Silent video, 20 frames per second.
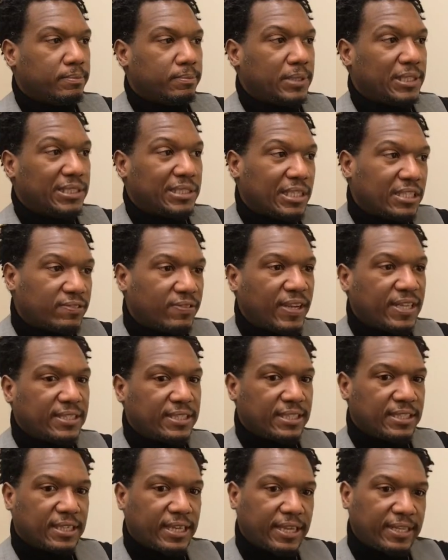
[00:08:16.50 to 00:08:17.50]
because let's
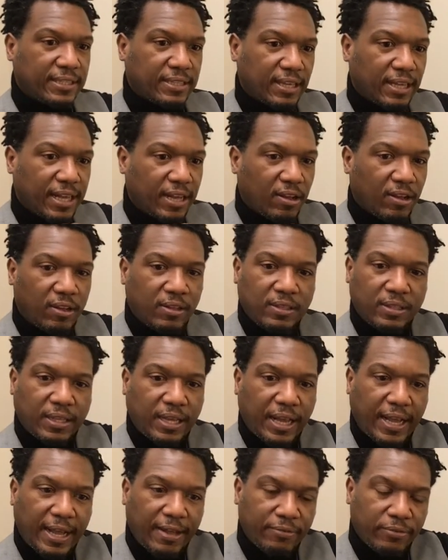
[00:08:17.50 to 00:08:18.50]
face it, like
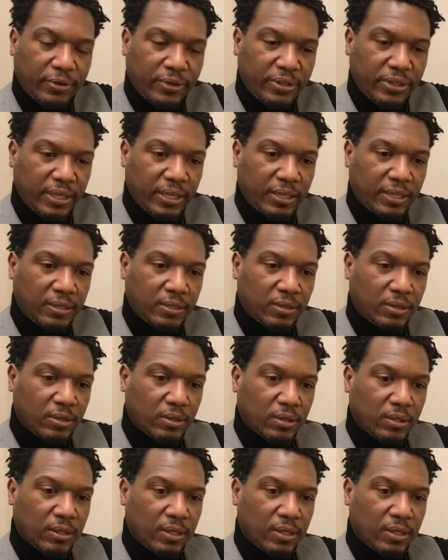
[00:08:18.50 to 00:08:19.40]
everything